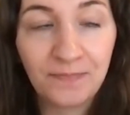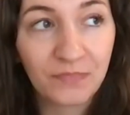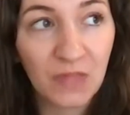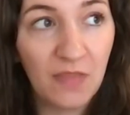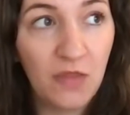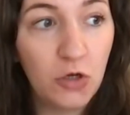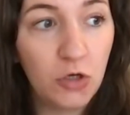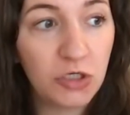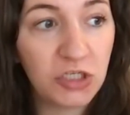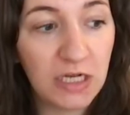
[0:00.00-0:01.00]
the
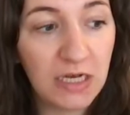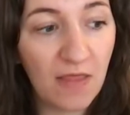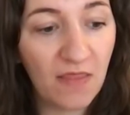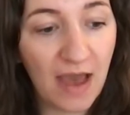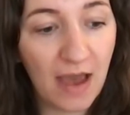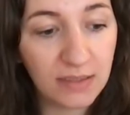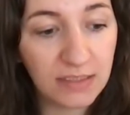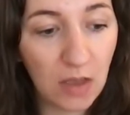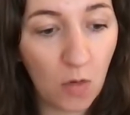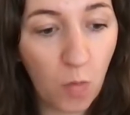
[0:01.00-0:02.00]
notion
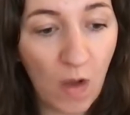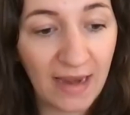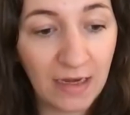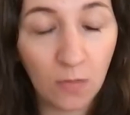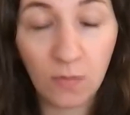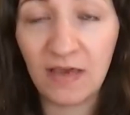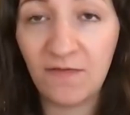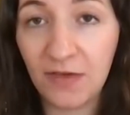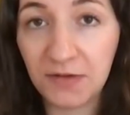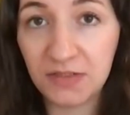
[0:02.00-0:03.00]
that when we
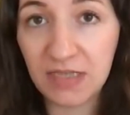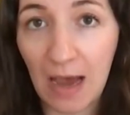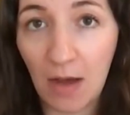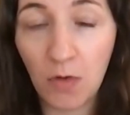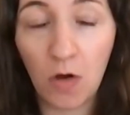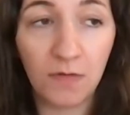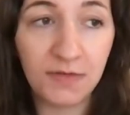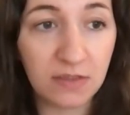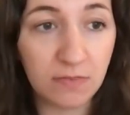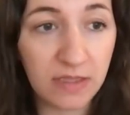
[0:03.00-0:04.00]
feel down or
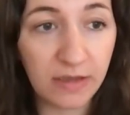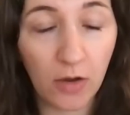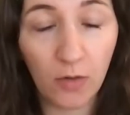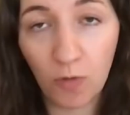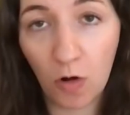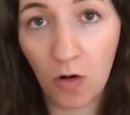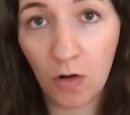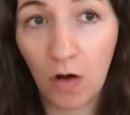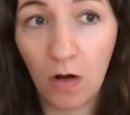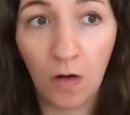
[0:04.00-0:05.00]
there's something going wrong
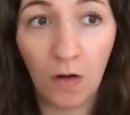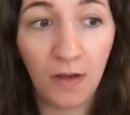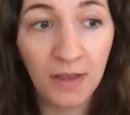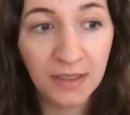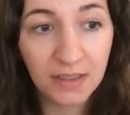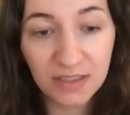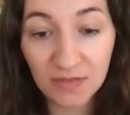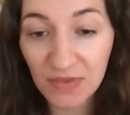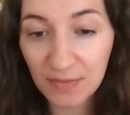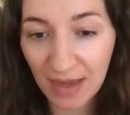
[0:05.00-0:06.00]
or
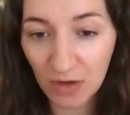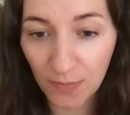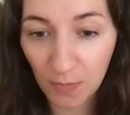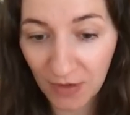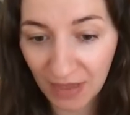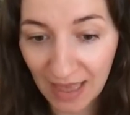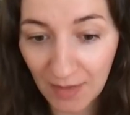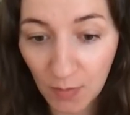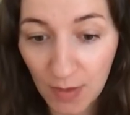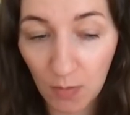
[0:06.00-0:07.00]
something might not be working out
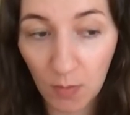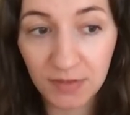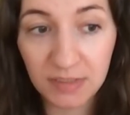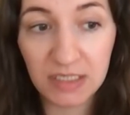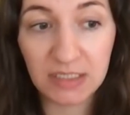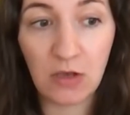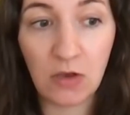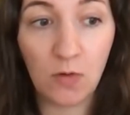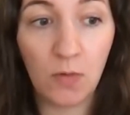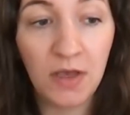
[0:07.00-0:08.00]
the way we want it
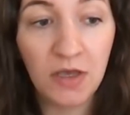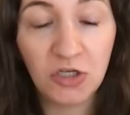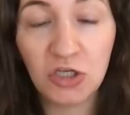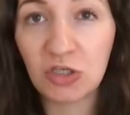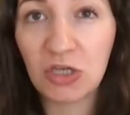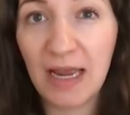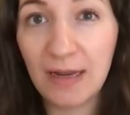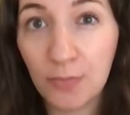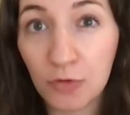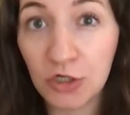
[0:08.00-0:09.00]
to, just kind
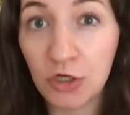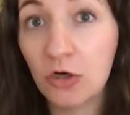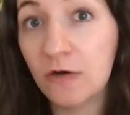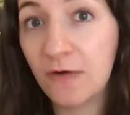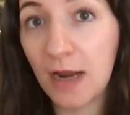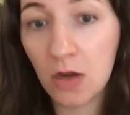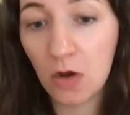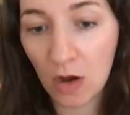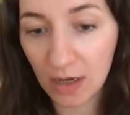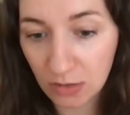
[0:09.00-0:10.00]
of brushing over it and
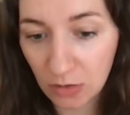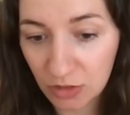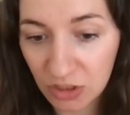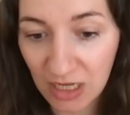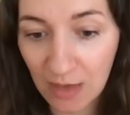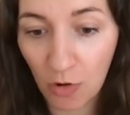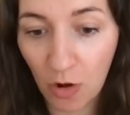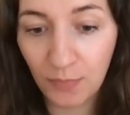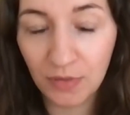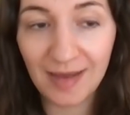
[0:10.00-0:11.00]
not acknowledging it
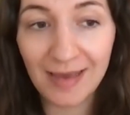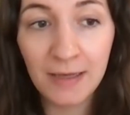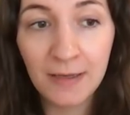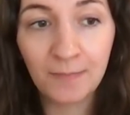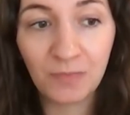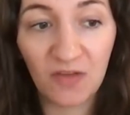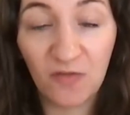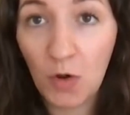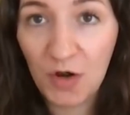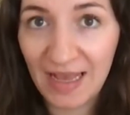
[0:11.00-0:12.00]
properly
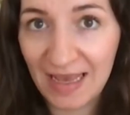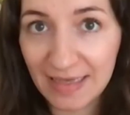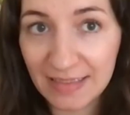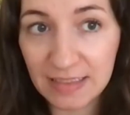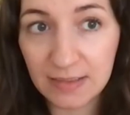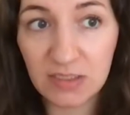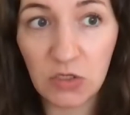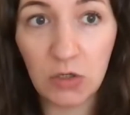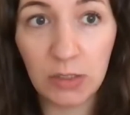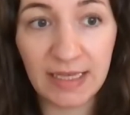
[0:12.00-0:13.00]
for what it is.
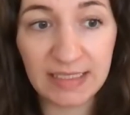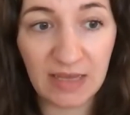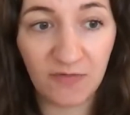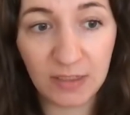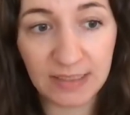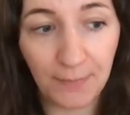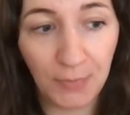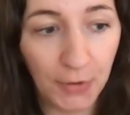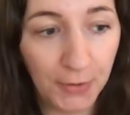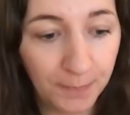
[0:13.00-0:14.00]
So let's say, for
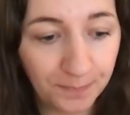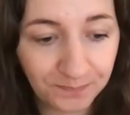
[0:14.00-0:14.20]
example,